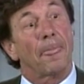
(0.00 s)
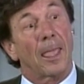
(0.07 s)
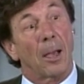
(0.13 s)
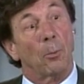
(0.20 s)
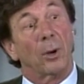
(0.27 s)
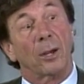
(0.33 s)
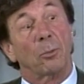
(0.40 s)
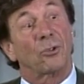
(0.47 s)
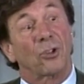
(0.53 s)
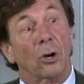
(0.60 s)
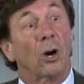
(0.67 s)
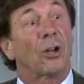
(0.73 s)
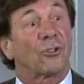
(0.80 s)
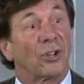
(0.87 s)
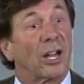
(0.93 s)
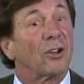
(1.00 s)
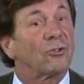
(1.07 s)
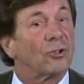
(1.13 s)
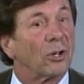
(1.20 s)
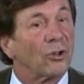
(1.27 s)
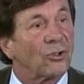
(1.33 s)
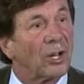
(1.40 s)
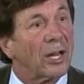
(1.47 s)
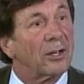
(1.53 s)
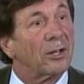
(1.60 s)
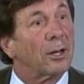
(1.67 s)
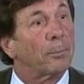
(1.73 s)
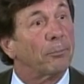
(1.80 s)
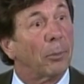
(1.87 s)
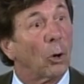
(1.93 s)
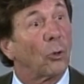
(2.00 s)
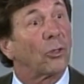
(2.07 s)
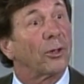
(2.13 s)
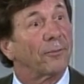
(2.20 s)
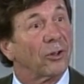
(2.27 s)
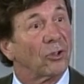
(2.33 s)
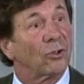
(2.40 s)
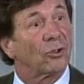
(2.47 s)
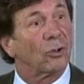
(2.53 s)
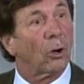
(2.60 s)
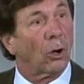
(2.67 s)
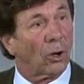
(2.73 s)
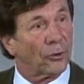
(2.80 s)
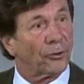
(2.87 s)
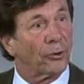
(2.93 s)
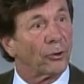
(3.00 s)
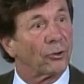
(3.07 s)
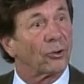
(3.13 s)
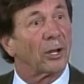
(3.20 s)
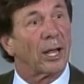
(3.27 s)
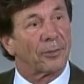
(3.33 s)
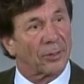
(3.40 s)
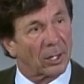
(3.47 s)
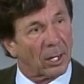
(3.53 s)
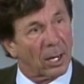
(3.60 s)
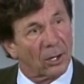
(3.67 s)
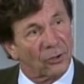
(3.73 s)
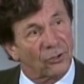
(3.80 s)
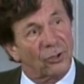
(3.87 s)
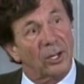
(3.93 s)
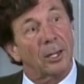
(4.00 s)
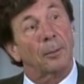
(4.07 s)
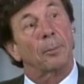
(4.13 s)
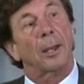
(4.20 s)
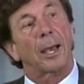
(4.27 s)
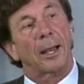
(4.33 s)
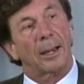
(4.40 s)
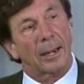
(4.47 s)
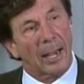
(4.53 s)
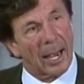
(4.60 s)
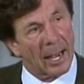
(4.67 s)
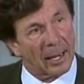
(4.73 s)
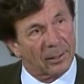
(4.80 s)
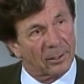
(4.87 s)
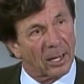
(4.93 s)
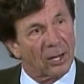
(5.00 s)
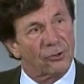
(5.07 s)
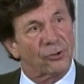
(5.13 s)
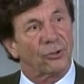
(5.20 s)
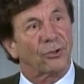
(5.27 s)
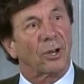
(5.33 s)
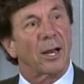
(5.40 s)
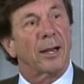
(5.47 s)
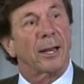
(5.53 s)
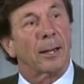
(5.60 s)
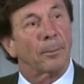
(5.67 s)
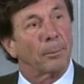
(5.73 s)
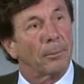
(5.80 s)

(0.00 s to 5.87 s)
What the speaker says: And when he was in Los Angeles, I did both of his altars at the Coliseum and at Dodger Stadium.